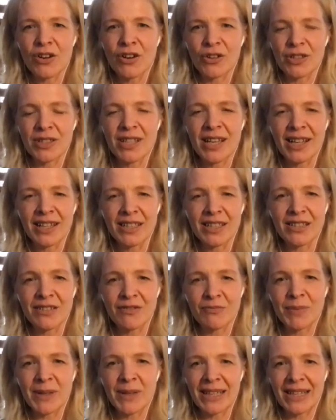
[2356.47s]
context
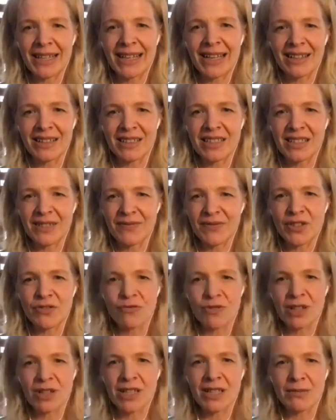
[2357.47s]
of being active is
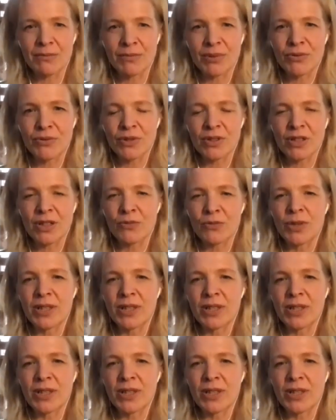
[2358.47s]
really important,